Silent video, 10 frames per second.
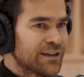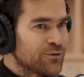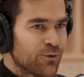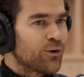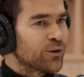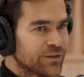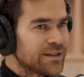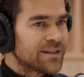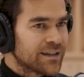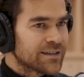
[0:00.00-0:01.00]
do all of
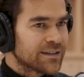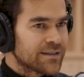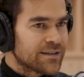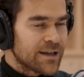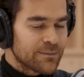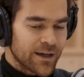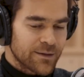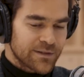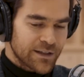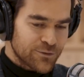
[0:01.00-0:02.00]
these things at the same
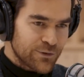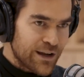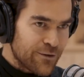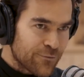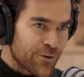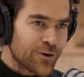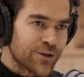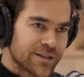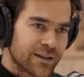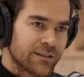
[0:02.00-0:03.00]
time. Let's really
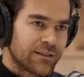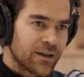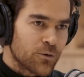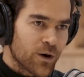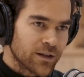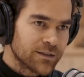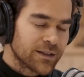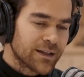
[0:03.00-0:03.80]
focus and take one.